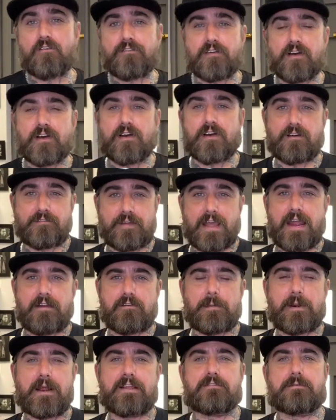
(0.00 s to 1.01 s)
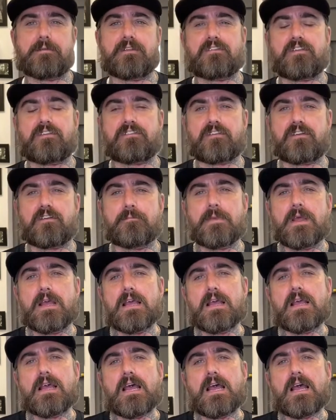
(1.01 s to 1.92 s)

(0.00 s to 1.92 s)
of a hair replacement system